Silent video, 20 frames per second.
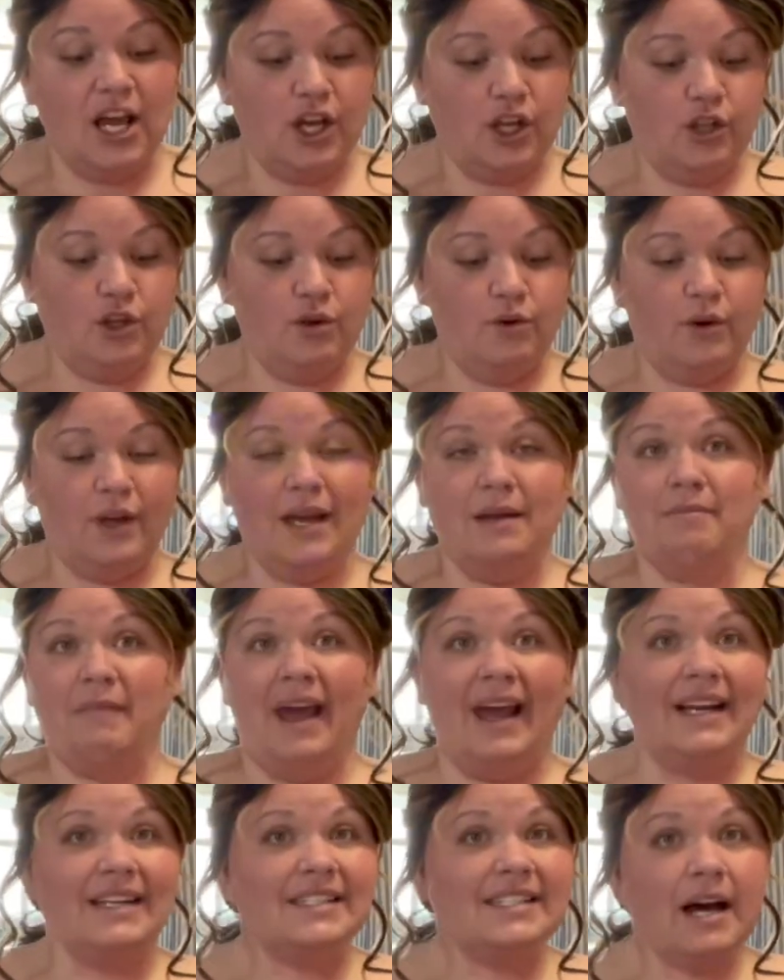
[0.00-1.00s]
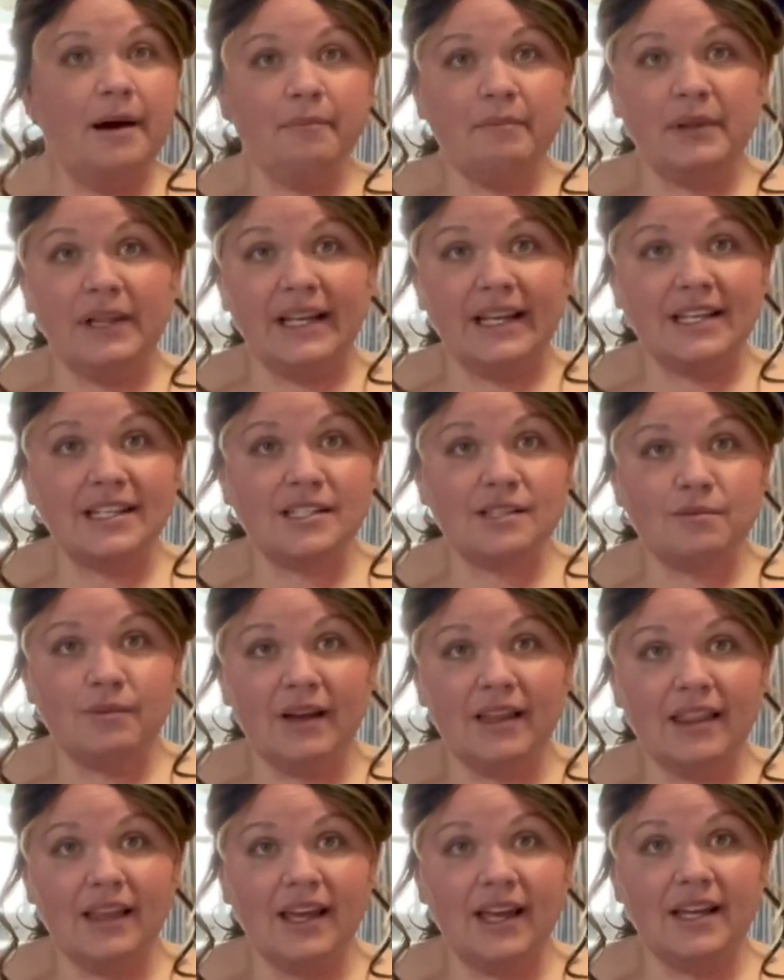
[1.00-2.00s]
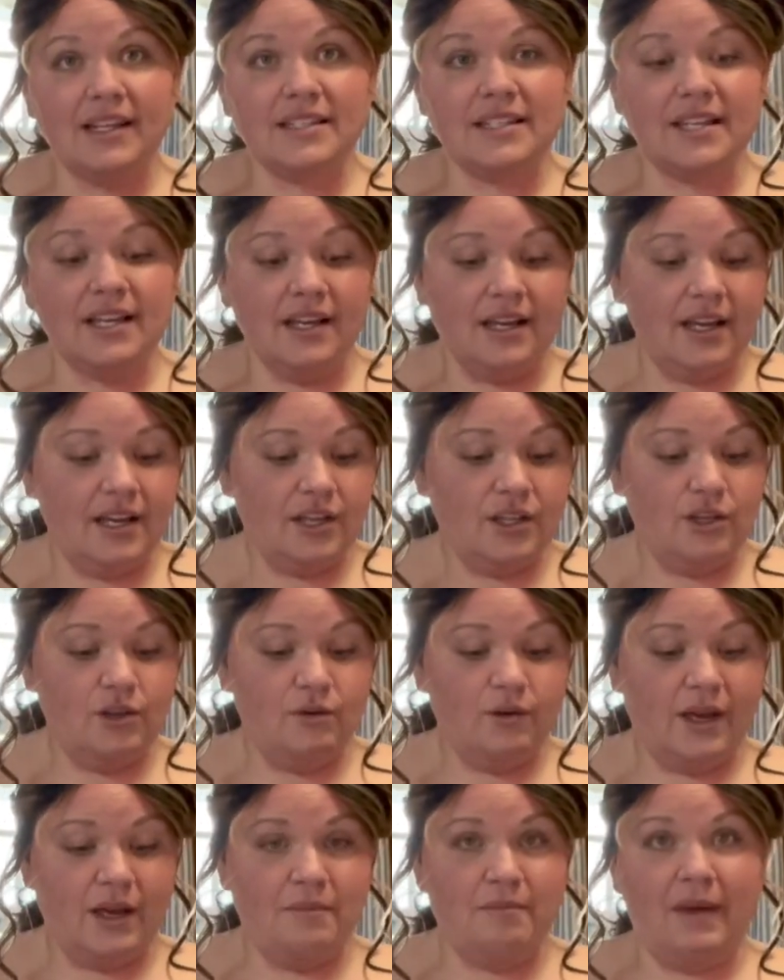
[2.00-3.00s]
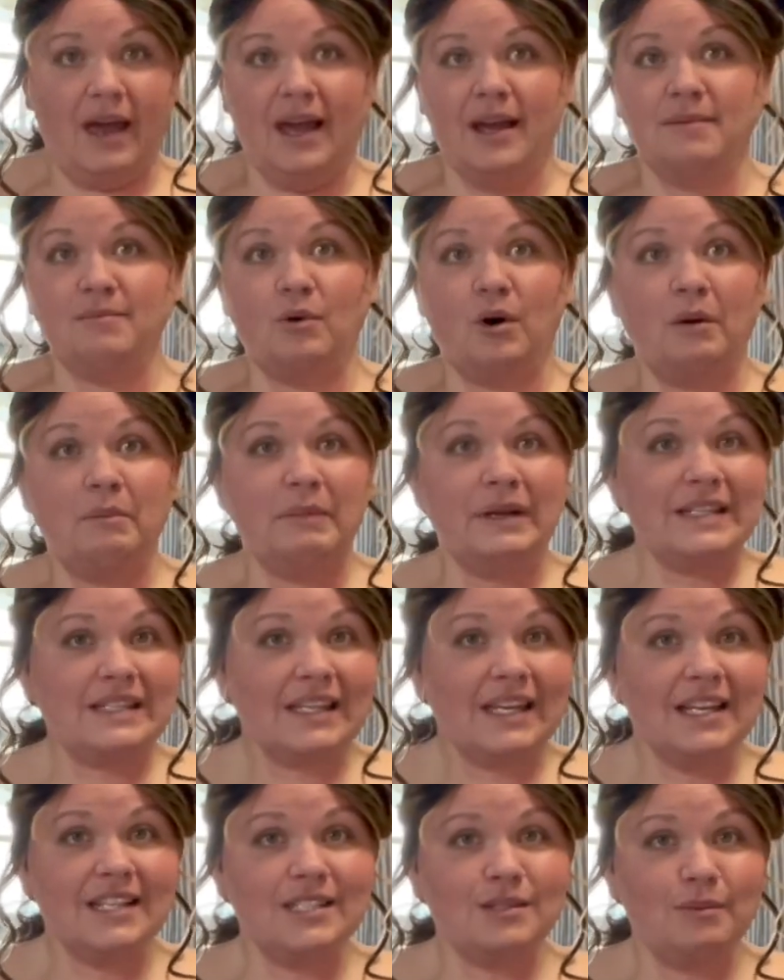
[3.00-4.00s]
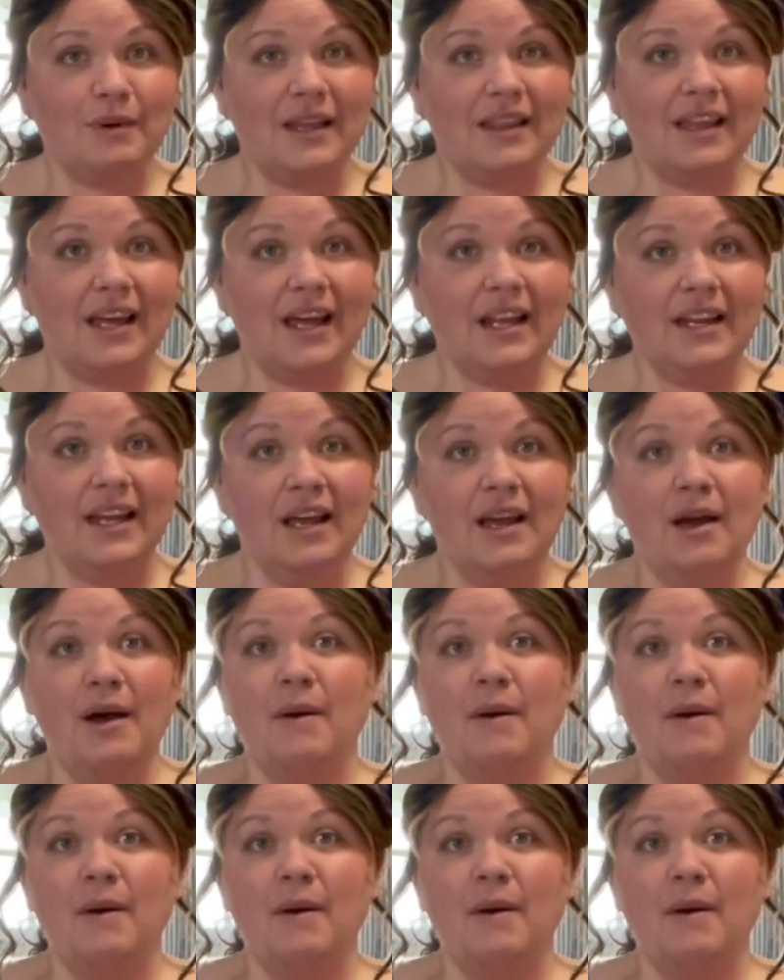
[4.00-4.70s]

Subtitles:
You can make dumplings with it. You can make more biscuits with it.